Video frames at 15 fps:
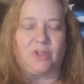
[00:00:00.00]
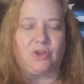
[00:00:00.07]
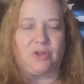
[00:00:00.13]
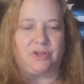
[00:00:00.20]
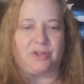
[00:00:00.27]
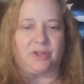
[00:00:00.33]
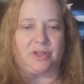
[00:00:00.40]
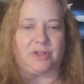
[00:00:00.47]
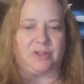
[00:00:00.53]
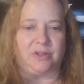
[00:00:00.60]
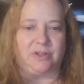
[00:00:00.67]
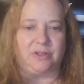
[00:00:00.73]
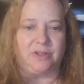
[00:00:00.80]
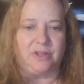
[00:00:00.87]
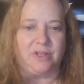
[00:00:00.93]
good, good.
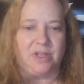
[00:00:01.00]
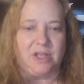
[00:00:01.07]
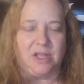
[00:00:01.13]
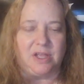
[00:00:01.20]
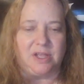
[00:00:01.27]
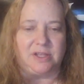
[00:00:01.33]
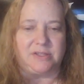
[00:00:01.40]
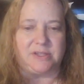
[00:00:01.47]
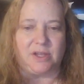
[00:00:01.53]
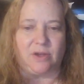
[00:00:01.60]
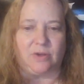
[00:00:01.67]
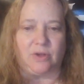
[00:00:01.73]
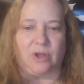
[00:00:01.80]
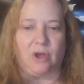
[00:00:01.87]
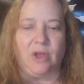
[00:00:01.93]

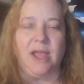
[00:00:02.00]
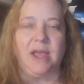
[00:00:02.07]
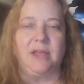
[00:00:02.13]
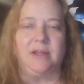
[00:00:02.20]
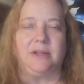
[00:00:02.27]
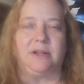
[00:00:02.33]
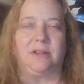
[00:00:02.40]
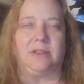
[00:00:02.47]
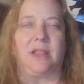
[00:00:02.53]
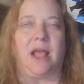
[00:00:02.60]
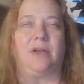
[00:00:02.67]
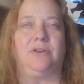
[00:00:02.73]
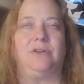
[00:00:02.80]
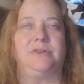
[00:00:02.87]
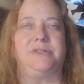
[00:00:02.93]
So go ahead and
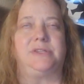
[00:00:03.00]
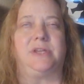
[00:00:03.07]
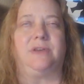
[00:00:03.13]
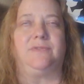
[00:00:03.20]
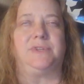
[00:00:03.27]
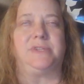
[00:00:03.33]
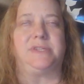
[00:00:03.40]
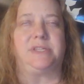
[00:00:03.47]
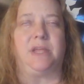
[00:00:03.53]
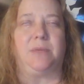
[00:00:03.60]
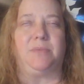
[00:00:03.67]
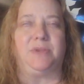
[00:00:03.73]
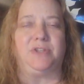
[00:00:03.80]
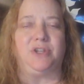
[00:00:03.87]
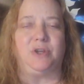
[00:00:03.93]
allow yourself to
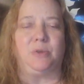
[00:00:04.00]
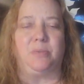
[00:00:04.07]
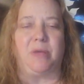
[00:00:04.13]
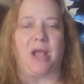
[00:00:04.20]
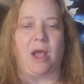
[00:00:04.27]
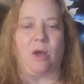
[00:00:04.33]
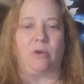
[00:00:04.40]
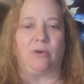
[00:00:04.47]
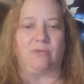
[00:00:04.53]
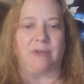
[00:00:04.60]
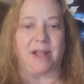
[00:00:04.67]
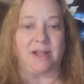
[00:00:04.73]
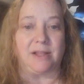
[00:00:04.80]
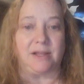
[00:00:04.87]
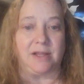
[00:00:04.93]
step into your power,
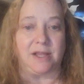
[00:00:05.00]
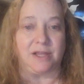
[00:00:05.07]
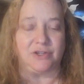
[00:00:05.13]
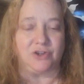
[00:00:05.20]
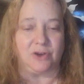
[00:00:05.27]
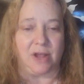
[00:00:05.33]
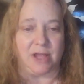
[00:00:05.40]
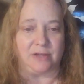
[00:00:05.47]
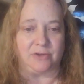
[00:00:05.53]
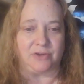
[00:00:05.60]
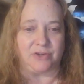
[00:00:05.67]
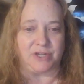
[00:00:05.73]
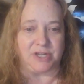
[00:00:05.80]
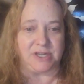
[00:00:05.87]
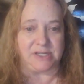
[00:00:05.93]
recognize your
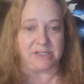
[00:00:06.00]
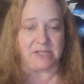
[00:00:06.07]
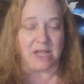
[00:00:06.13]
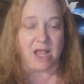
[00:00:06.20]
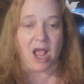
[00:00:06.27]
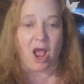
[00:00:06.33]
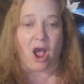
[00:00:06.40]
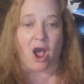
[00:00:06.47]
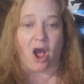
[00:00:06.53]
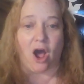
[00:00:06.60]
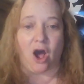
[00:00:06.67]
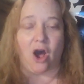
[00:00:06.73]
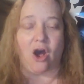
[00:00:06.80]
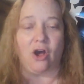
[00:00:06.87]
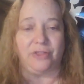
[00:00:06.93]
energies,
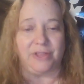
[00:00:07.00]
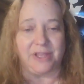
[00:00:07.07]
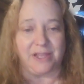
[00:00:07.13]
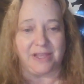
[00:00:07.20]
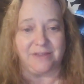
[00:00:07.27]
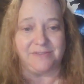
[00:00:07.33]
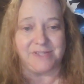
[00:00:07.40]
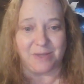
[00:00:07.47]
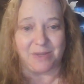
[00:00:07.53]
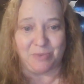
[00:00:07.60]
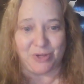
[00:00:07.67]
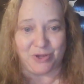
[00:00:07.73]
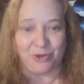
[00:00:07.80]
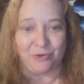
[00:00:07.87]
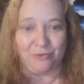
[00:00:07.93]
all the gifts and
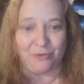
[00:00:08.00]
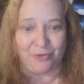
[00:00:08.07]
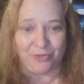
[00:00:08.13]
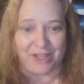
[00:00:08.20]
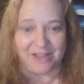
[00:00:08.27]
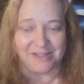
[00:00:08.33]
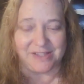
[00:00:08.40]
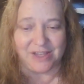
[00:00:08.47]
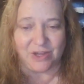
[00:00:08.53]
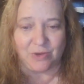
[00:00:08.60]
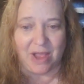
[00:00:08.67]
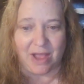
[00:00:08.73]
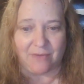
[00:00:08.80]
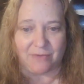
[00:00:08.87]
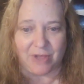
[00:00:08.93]
beautiful things that
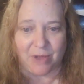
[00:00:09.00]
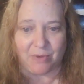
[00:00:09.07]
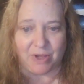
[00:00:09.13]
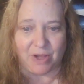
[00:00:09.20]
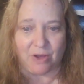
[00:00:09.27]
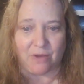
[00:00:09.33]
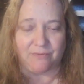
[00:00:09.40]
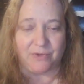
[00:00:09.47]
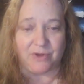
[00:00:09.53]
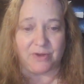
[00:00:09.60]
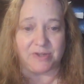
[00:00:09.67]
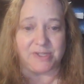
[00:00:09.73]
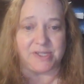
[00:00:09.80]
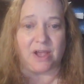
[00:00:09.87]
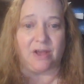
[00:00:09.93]
you have going on for
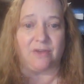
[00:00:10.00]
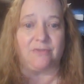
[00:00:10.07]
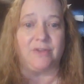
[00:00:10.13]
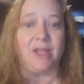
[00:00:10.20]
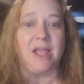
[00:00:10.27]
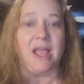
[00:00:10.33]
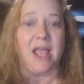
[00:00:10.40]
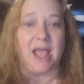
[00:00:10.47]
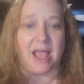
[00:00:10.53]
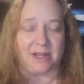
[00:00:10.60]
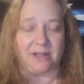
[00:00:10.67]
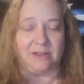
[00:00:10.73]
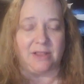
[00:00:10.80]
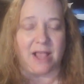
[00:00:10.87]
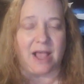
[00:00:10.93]
yourself,
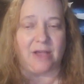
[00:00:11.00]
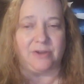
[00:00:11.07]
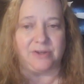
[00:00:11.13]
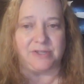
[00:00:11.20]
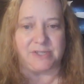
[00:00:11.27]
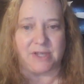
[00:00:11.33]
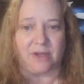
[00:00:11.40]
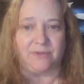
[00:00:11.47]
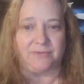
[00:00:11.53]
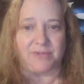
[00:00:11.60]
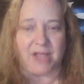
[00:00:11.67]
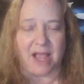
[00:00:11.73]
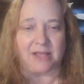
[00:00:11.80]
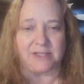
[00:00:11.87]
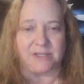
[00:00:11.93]
and allow yourself
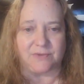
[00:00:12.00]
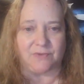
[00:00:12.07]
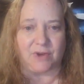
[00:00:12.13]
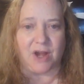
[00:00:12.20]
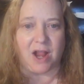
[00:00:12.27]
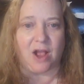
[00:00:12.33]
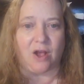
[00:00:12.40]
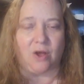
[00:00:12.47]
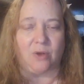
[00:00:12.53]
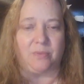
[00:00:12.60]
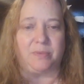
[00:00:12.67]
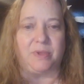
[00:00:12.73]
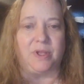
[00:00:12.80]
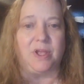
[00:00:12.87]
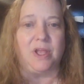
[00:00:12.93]
to ask for help